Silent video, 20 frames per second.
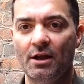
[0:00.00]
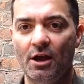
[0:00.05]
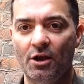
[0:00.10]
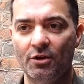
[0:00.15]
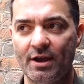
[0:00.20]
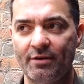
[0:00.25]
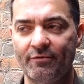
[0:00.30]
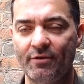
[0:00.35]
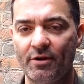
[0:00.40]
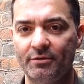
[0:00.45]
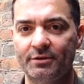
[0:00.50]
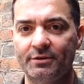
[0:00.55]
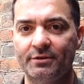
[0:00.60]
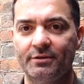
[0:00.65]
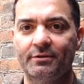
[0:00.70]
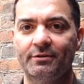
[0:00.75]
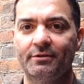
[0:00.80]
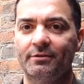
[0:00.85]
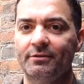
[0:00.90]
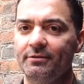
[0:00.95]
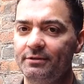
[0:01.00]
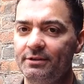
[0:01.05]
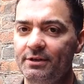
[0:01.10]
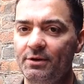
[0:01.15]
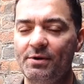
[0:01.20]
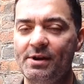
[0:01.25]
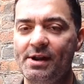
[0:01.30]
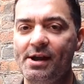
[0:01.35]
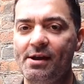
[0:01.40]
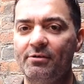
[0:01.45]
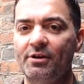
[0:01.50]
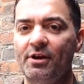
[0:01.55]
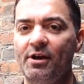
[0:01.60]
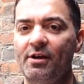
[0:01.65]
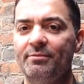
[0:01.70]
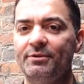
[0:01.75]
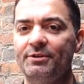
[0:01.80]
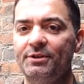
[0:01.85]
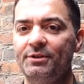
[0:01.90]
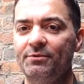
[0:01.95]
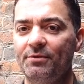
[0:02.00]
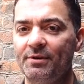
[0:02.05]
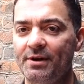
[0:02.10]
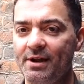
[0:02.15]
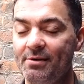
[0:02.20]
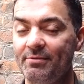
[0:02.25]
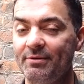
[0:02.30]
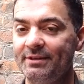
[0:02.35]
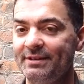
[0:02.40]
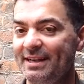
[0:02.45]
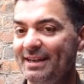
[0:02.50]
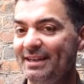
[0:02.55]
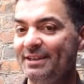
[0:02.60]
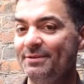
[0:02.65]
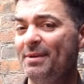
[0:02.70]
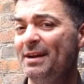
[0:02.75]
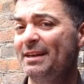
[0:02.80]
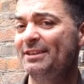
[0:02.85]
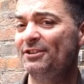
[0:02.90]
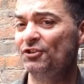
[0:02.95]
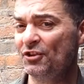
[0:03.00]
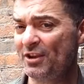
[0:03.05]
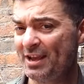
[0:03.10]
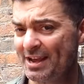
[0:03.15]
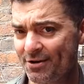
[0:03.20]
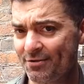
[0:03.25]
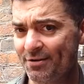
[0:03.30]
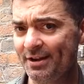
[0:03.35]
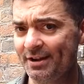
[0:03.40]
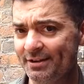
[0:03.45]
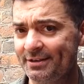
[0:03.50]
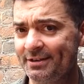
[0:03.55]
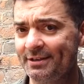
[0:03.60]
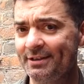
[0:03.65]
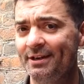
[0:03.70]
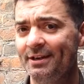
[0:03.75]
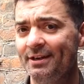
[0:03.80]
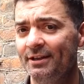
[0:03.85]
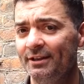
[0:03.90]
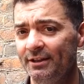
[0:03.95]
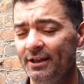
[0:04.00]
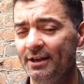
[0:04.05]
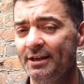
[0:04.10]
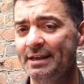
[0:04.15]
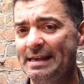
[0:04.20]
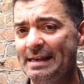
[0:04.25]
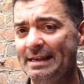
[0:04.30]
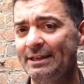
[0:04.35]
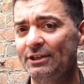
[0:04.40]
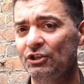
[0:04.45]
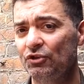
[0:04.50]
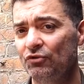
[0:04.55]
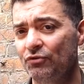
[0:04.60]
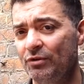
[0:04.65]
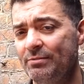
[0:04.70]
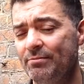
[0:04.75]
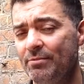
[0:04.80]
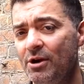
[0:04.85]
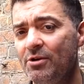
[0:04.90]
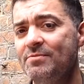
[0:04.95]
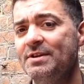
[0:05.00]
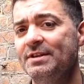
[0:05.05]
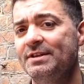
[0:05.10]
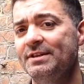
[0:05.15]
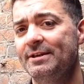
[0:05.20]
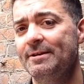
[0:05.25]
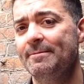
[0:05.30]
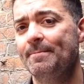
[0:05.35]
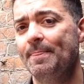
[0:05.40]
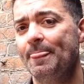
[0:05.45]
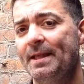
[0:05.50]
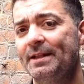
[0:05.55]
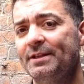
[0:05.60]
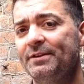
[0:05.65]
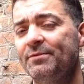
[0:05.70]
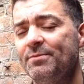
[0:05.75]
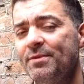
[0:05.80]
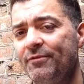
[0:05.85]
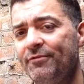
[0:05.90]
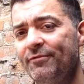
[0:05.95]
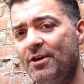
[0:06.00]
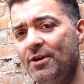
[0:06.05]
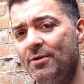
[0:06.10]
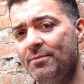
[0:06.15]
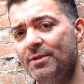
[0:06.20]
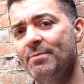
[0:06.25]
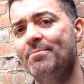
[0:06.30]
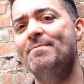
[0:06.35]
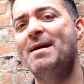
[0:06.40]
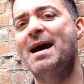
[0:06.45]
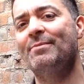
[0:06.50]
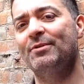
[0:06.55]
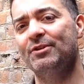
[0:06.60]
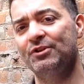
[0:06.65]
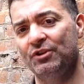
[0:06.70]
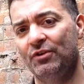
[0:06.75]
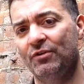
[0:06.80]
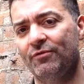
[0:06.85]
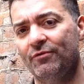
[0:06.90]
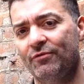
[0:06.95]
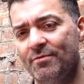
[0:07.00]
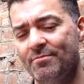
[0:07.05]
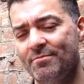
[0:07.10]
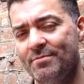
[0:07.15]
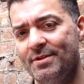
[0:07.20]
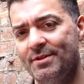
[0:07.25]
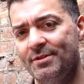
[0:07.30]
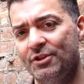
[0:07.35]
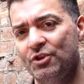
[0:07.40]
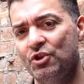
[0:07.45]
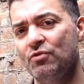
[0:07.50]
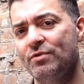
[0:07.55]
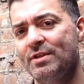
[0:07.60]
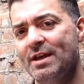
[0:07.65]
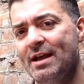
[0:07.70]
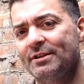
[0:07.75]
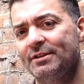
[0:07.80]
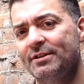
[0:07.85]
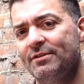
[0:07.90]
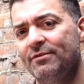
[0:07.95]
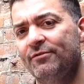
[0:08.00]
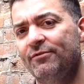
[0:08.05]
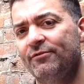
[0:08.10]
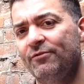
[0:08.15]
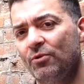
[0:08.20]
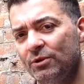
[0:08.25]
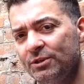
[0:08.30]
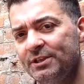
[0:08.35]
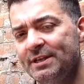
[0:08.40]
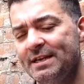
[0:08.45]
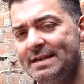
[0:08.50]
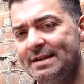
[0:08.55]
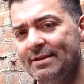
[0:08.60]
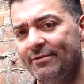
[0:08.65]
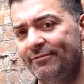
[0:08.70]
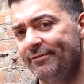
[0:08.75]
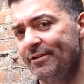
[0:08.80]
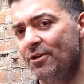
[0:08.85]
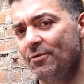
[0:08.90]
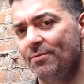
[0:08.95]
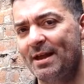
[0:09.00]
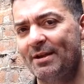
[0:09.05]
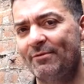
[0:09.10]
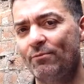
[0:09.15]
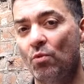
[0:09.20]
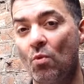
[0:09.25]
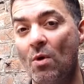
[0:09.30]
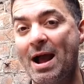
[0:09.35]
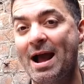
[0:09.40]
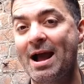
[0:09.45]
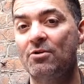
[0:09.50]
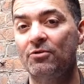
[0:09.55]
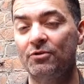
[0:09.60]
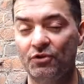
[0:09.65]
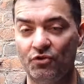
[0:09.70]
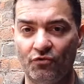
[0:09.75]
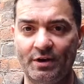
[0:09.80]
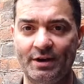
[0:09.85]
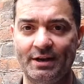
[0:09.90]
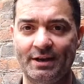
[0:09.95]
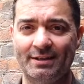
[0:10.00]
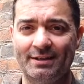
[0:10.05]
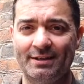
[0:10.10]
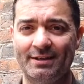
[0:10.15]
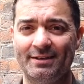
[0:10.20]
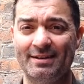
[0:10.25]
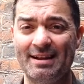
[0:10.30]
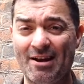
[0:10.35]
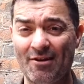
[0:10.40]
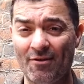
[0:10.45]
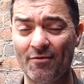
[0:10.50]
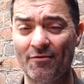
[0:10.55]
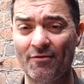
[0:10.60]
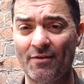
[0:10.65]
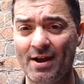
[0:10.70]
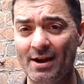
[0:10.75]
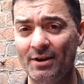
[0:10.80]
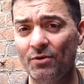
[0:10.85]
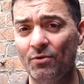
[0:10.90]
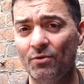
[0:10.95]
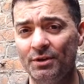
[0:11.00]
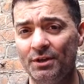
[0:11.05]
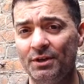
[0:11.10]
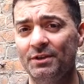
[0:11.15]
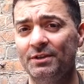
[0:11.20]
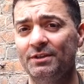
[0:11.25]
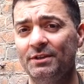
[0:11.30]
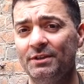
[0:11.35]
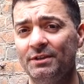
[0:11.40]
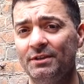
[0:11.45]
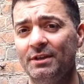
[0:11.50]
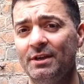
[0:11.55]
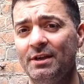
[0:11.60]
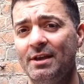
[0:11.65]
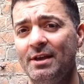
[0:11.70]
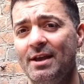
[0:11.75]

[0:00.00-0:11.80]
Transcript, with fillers: Okay, folks, so we now come to what I would say is my scariest looking at a screen moment. It's from the film The Babadook from 2014, a film that wowed critics and terrified audiences.